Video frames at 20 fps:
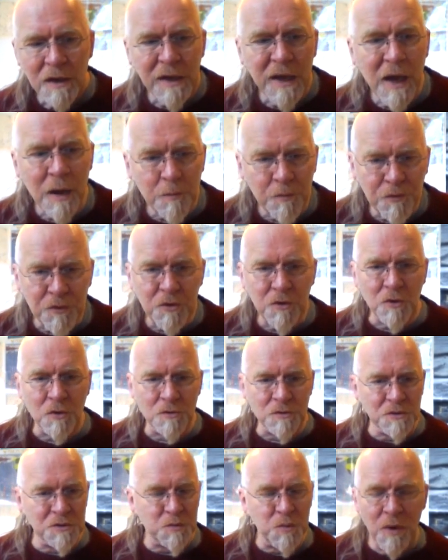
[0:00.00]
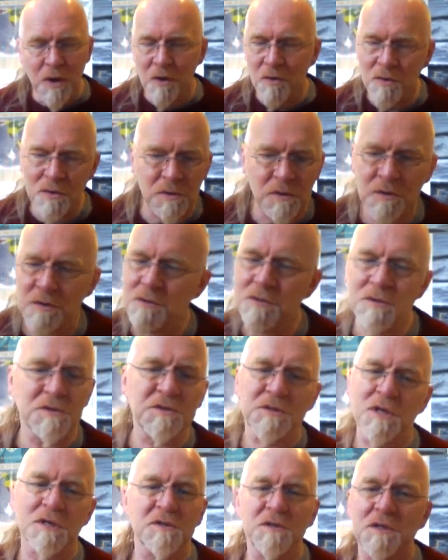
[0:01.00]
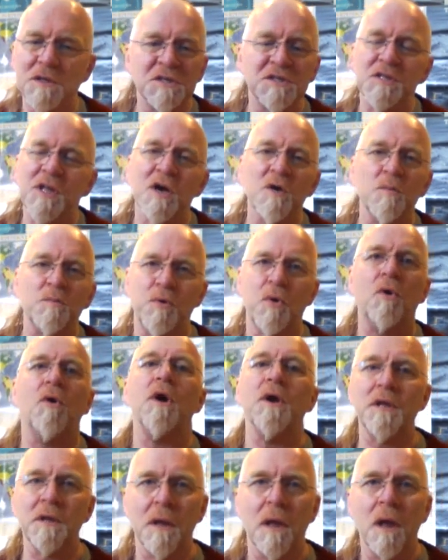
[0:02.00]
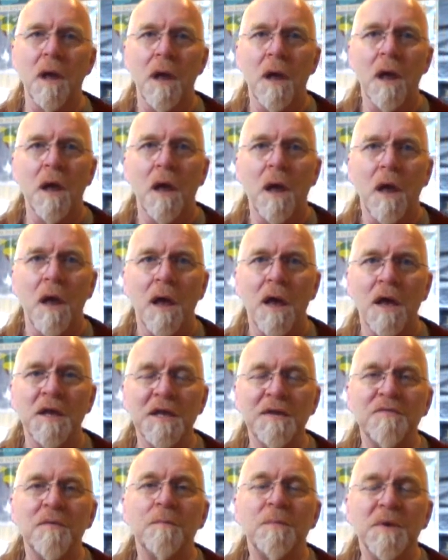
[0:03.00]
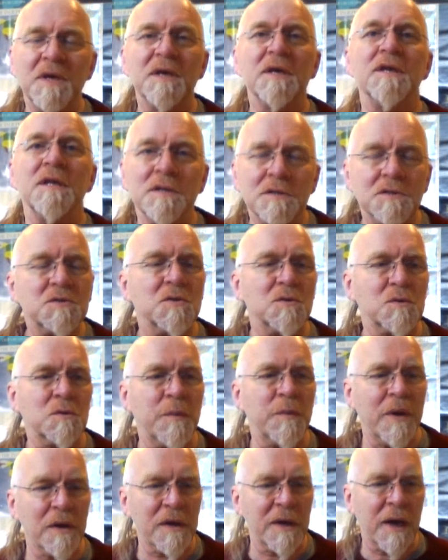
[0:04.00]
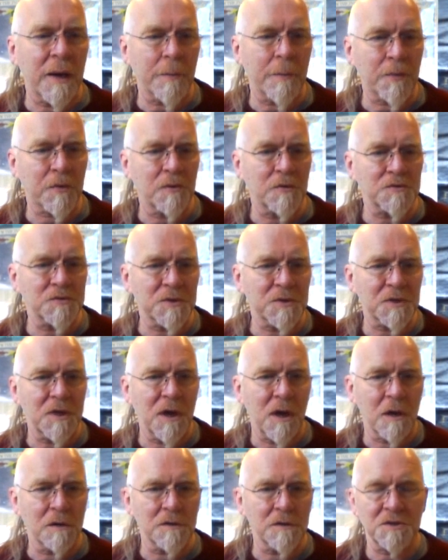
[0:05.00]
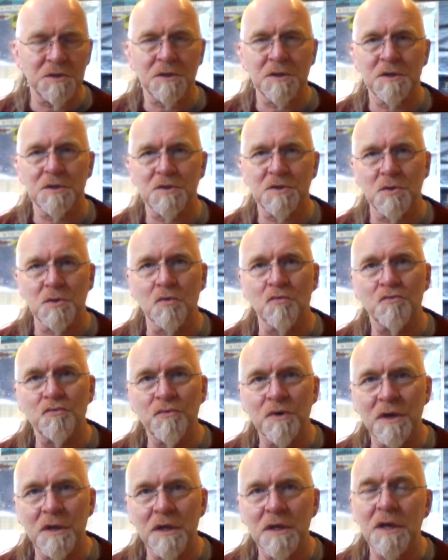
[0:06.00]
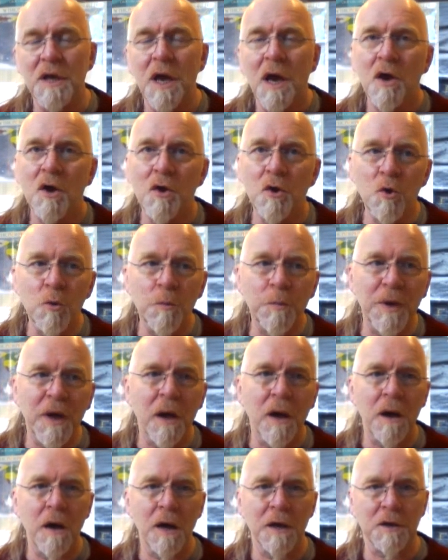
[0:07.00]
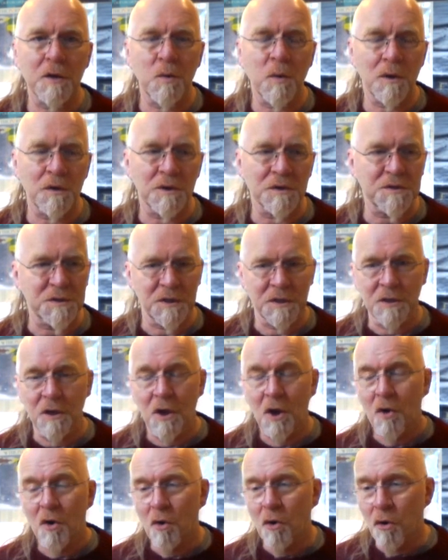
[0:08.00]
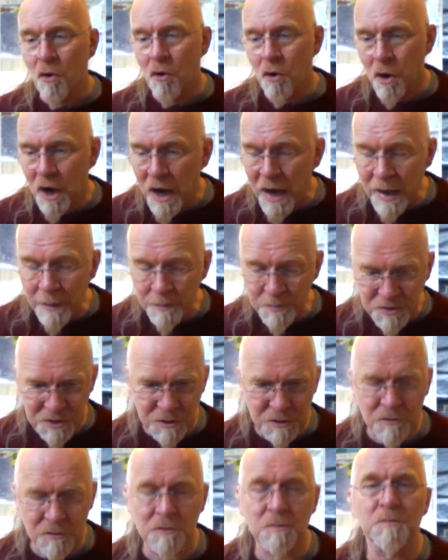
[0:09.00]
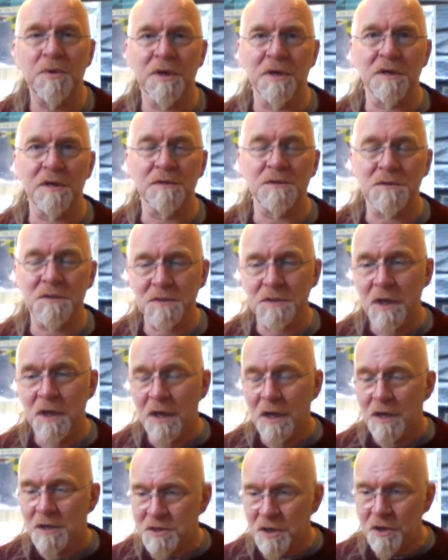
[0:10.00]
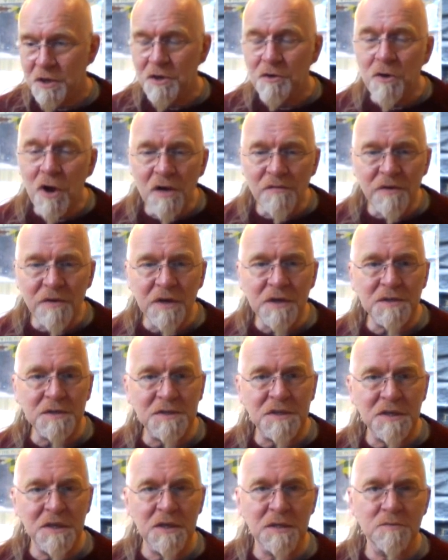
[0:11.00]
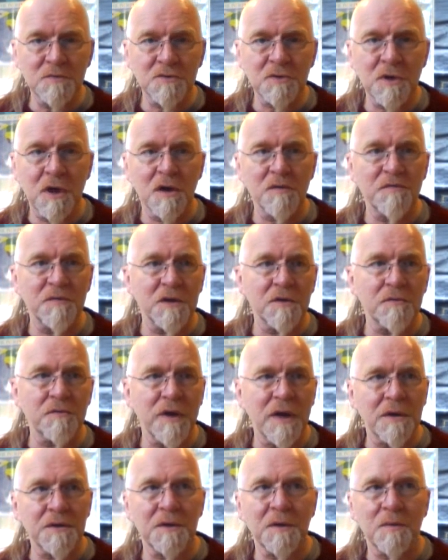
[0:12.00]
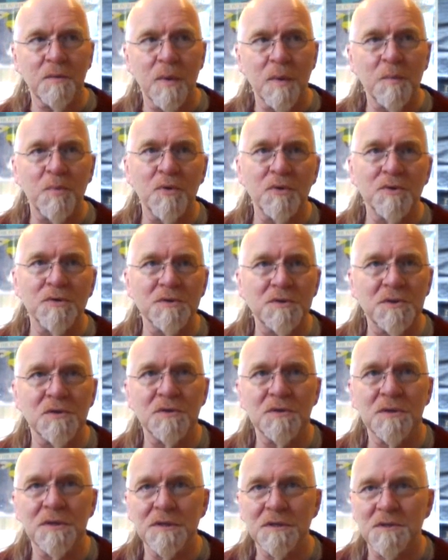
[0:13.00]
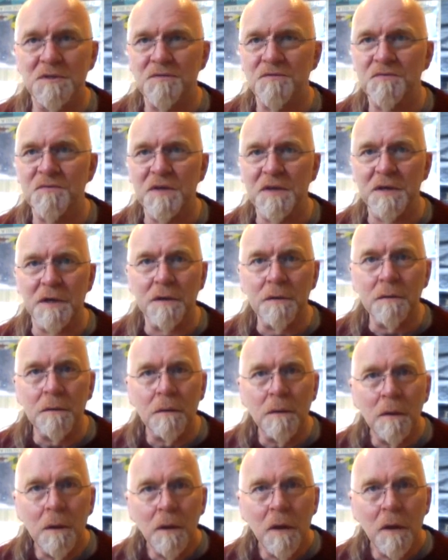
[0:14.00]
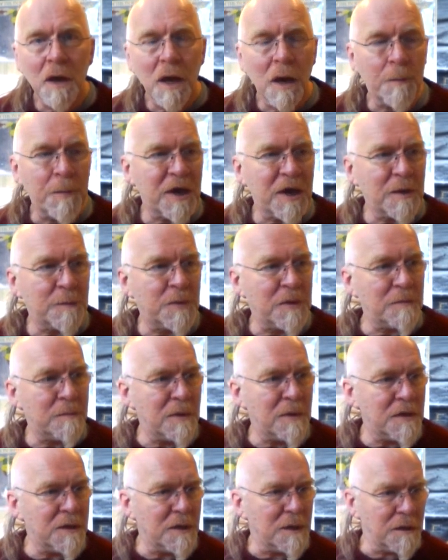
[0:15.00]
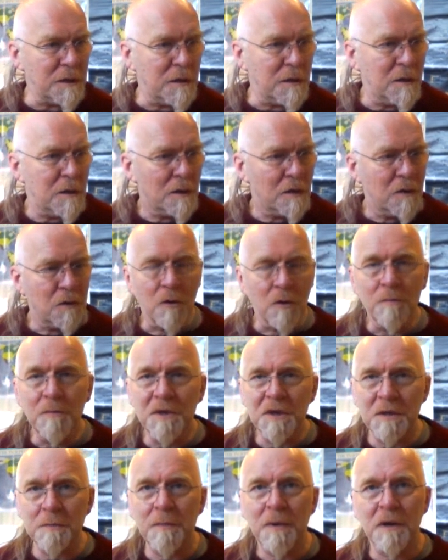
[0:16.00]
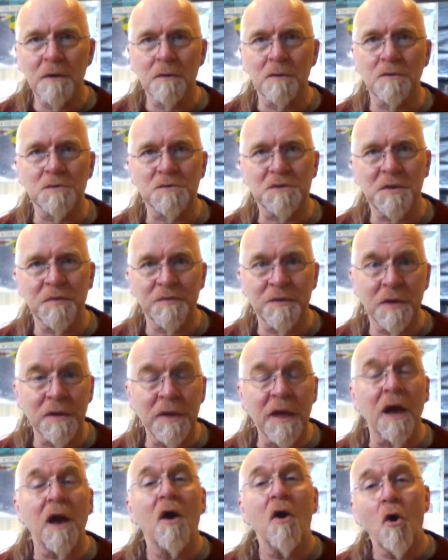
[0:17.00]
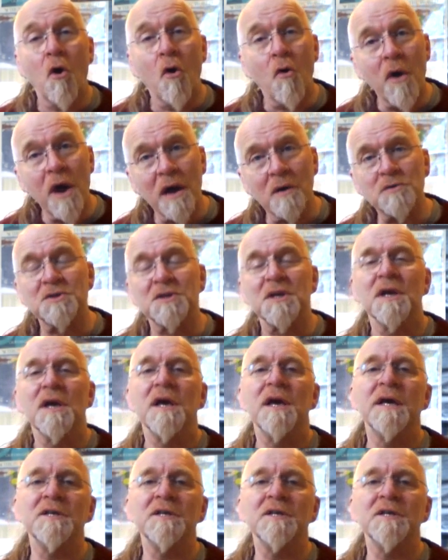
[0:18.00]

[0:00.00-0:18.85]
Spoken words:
Capricorns, well, there's no point in even beginning to talk about Capricorns and car unless you're going to talk really uber high quality or absolute pits. So you're either going to see them driving around in a 1.2 litre Fiat, a baby Mini or a Mini Moke or something like that, or else